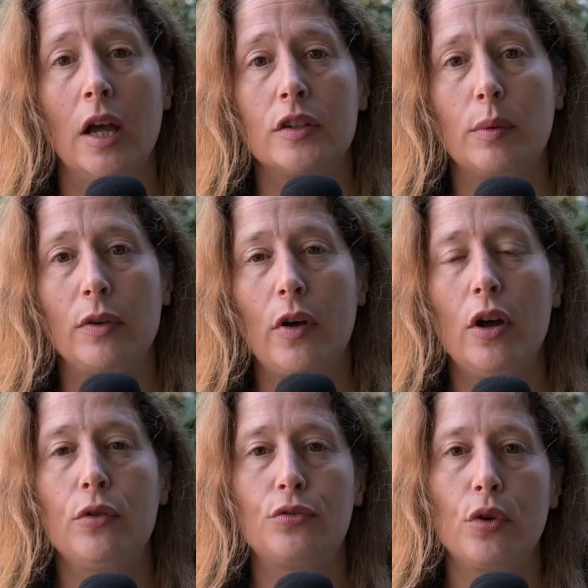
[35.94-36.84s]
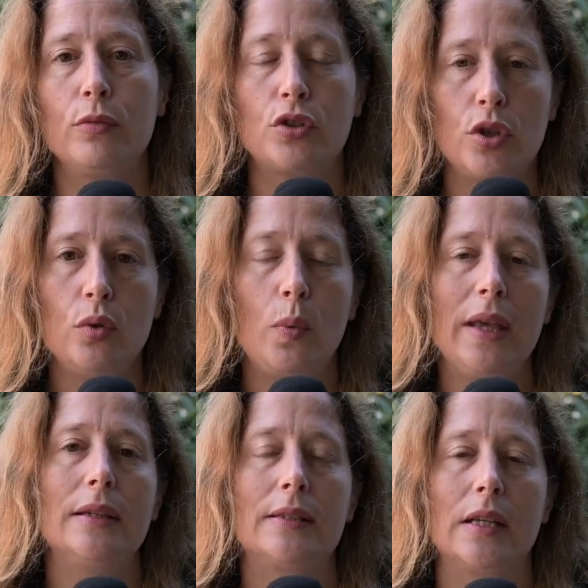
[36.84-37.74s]
So we've heard from two
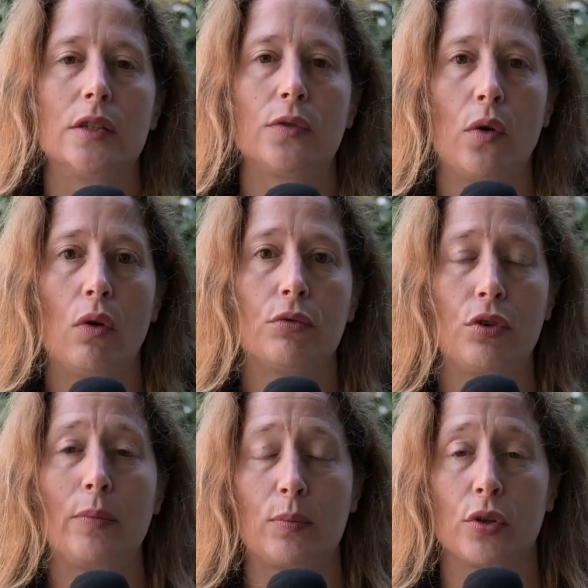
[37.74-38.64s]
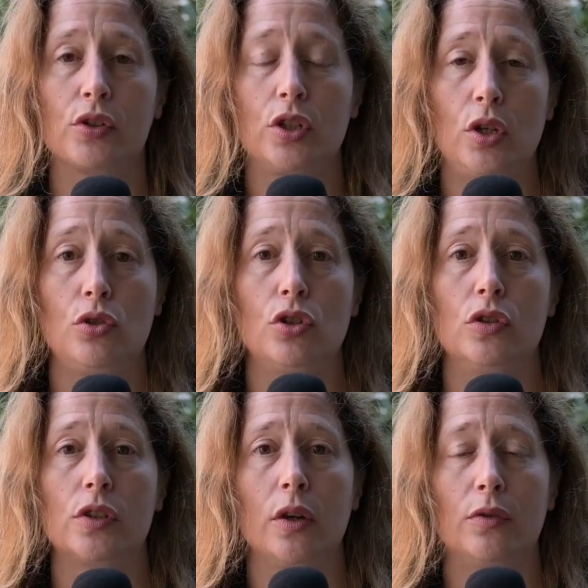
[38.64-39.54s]
witnesses for, from the
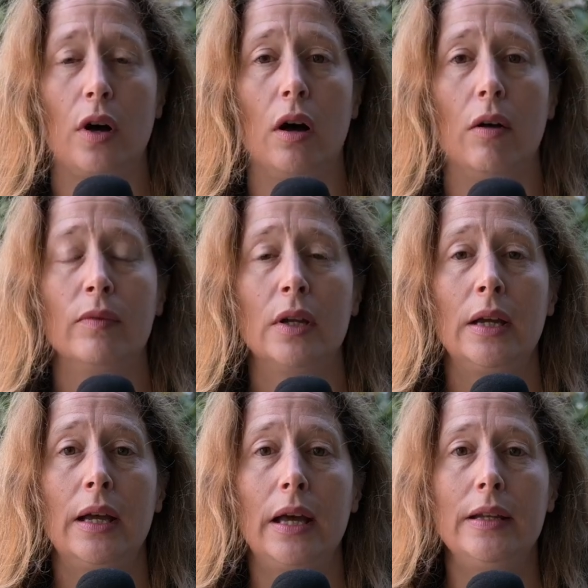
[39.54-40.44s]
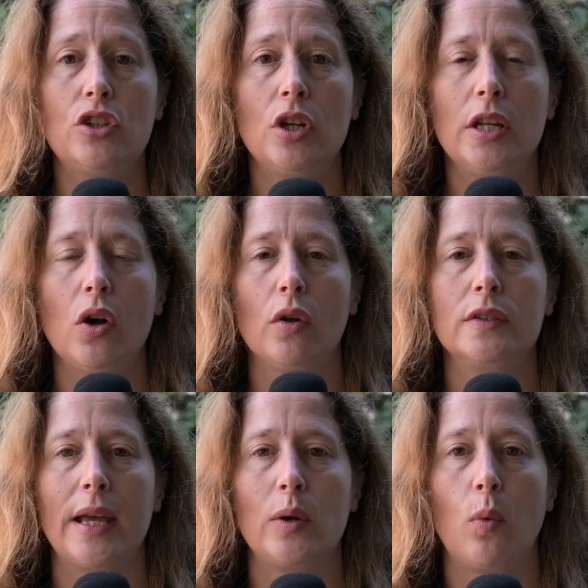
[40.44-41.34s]
prosecution so far. Initially on
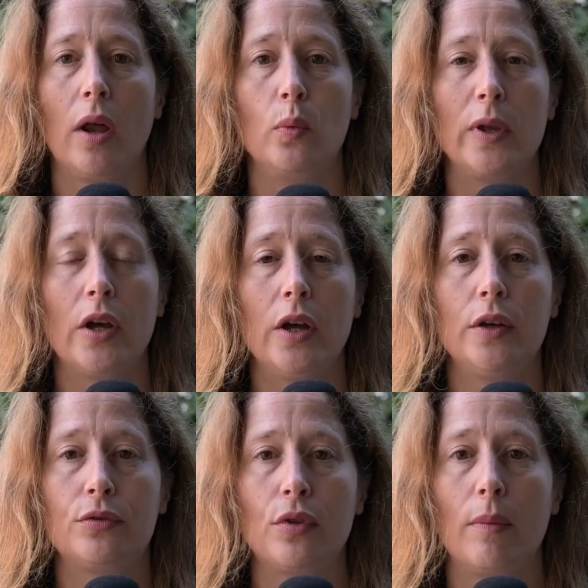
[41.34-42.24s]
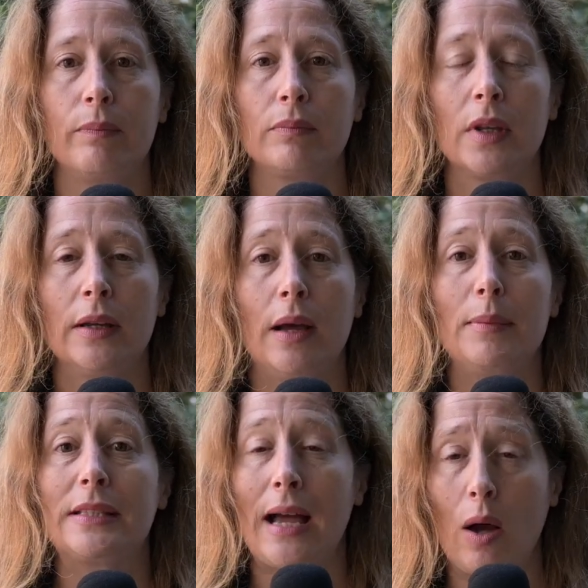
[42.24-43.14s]
day one, we heard from
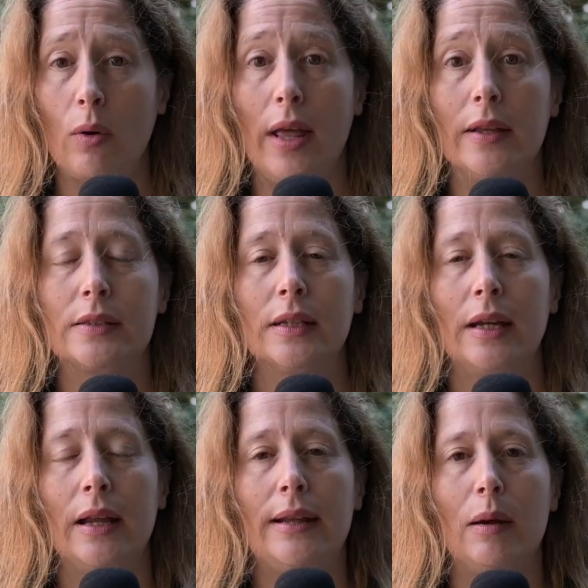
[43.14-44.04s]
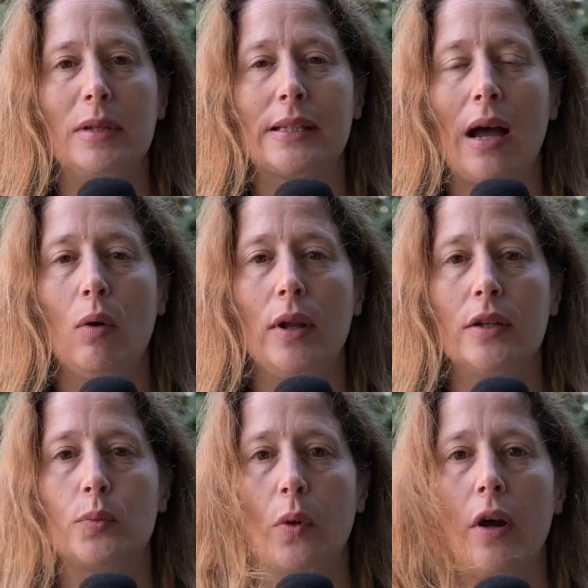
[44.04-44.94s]
Ms Howlett. Now Ms
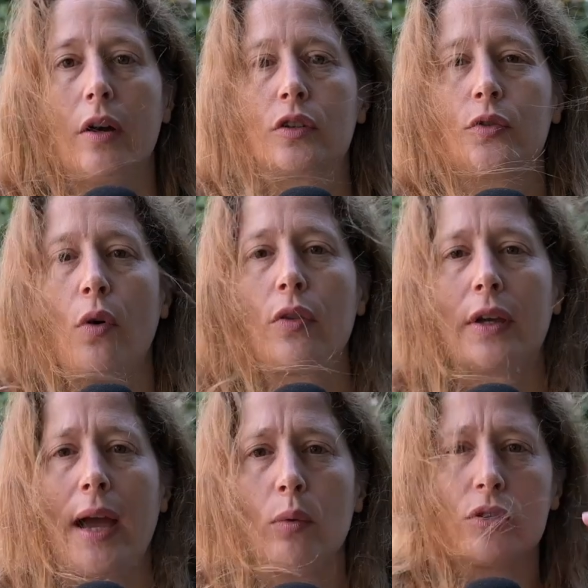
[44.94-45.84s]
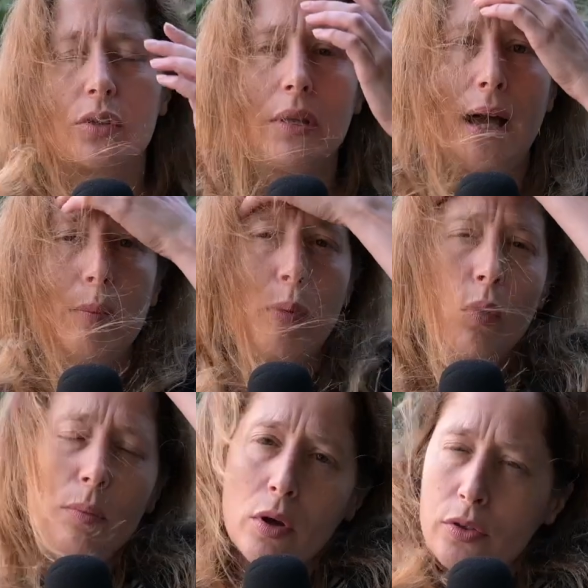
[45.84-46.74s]
Howlett works for the council at
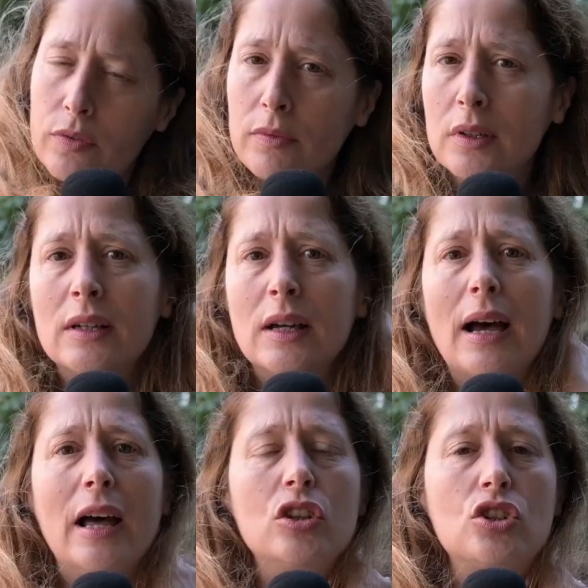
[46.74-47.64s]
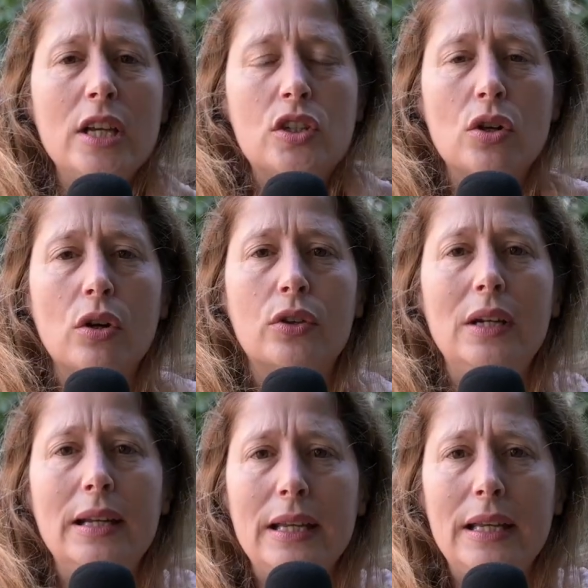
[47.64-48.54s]
Bournemouth and she took the
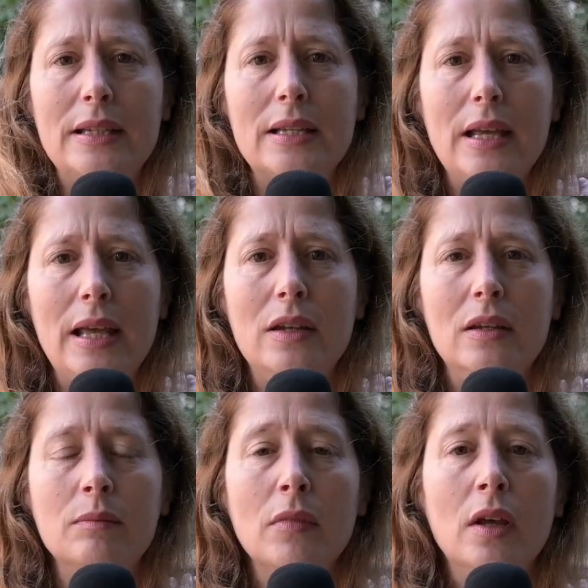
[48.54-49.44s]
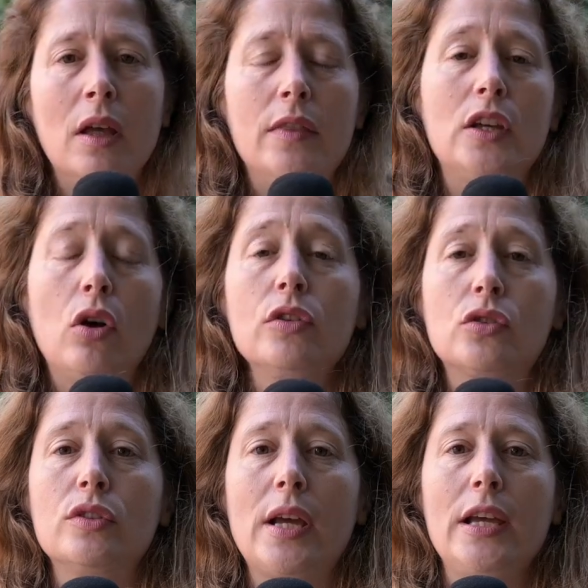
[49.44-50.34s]
lead in the
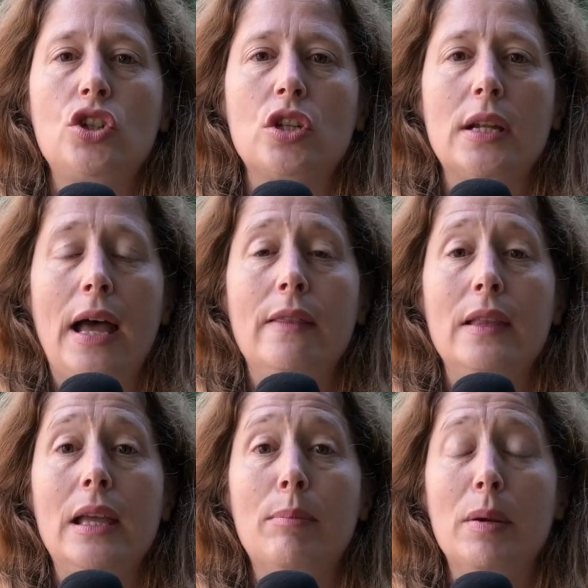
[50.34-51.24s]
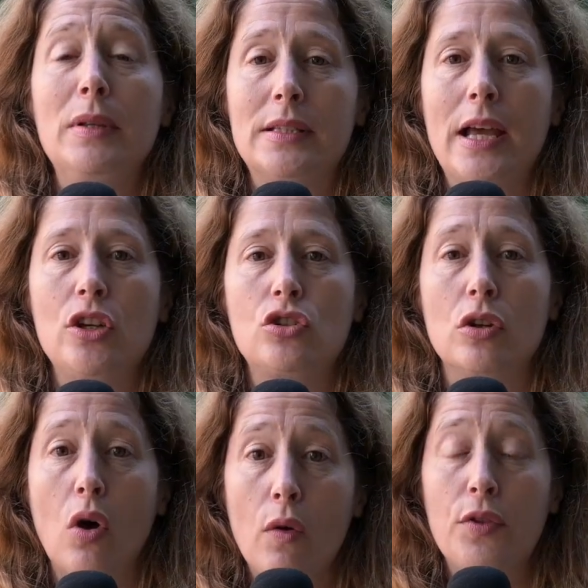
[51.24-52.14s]
consultation and the
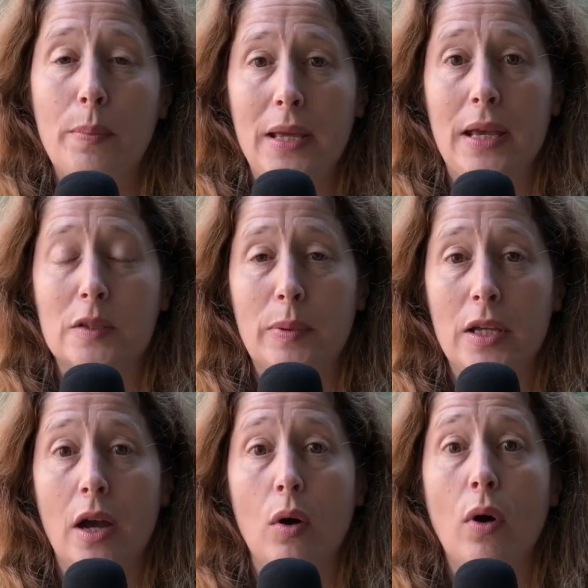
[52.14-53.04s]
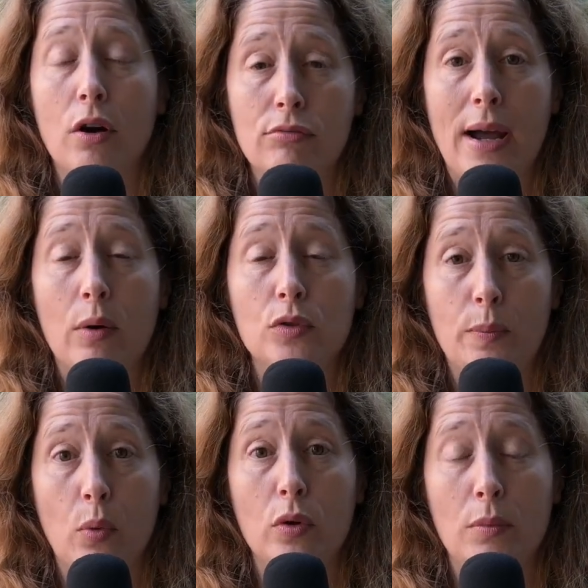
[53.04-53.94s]
implementation of the PSPO around
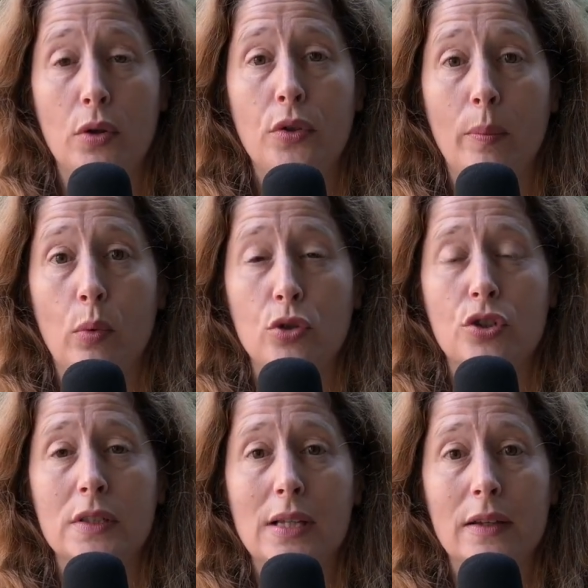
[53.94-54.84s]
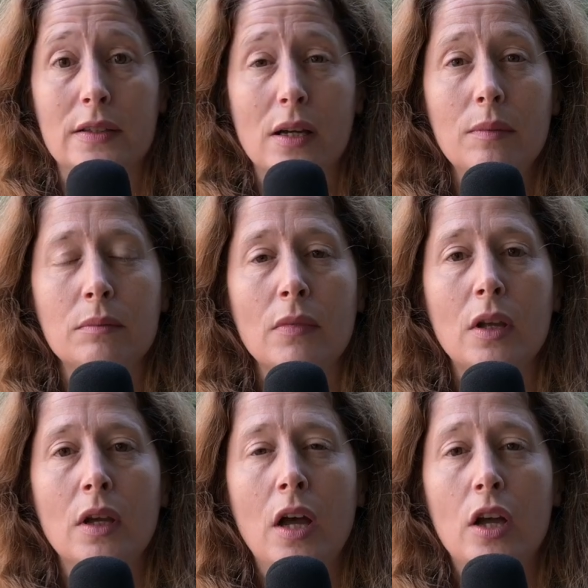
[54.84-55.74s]
Bournemouth Abortion Centre.
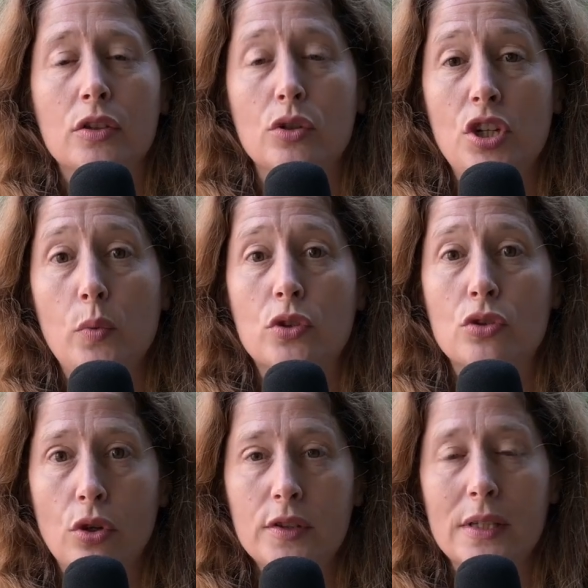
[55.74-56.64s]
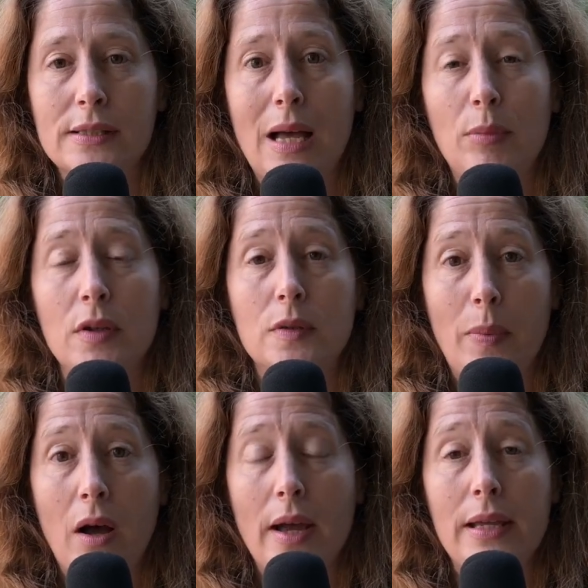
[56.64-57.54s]
So she was cross examined
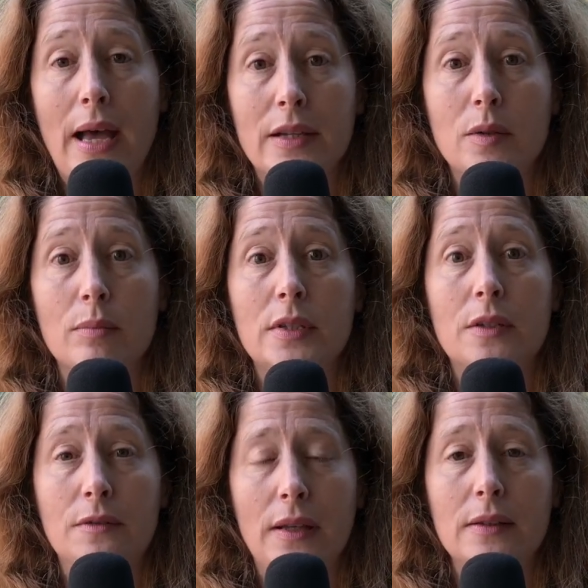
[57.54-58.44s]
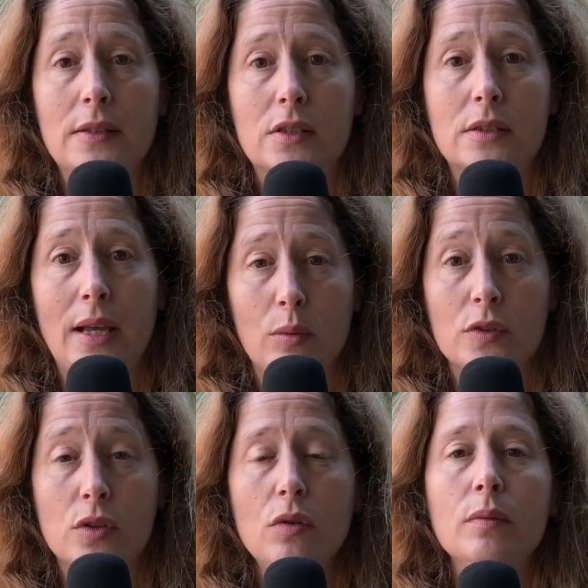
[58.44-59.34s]
by Adams Defence
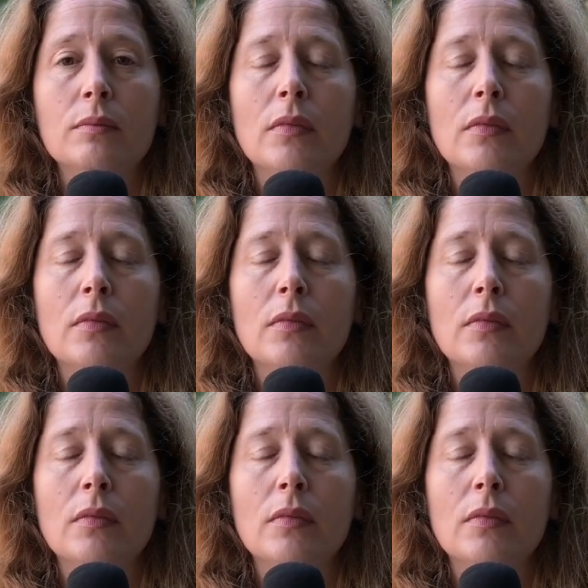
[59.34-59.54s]
Counsel